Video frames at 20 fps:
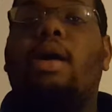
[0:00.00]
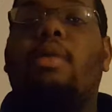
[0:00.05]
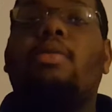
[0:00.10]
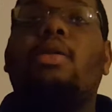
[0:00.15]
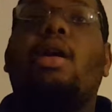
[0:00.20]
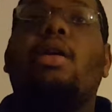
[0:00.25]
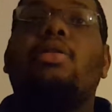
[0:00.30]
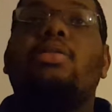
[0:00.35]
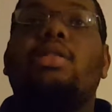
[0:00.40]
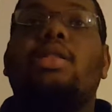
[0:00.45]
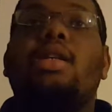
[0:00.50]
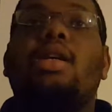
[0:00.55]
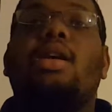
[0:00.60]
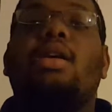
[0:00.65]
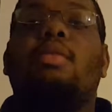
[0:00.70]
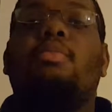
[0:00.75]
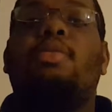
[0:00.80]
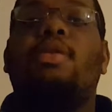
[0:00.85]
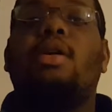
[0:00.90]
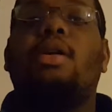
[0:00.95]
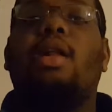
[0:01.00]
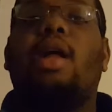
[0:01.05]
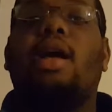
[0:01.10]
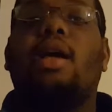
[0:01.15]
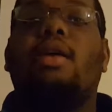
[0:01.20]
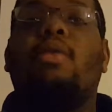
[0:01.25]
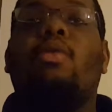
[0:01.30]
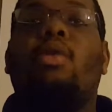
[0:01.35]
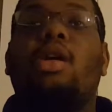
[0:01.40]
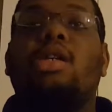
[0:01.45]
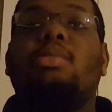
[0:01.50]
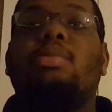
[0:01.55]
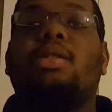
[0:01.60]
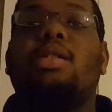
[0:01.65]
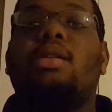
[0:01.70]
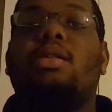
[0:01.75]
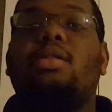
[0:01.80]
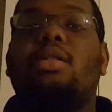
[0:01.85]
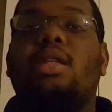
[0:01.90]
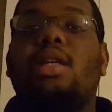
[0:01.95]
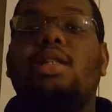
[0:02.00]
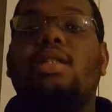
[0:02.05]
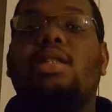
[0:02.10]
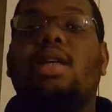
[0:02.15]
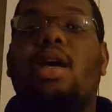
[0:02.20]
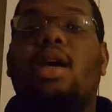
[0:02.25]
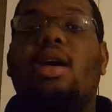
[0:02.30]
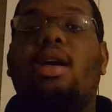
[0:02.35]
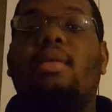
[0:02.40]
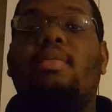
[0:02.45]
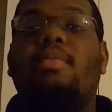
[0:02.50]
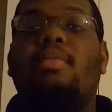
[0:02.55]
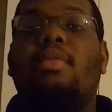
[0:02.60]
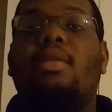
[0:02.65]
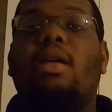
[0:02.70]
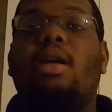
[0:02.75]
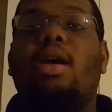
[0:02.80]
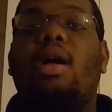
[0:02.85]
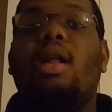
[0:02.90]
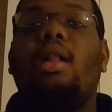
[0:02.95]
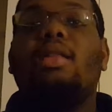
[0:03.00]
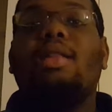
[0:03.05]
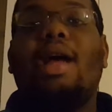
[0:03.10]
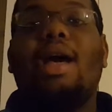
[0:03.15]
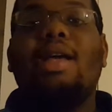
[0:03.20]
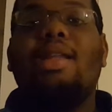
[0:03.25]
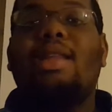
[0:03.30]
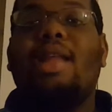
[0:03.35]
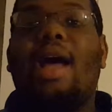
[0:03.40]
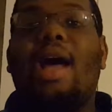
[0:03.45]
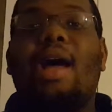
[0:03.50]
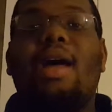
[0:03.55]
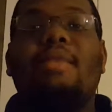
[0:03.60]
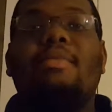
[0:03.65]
We're not gonna sit here and put like 100% on this game like that.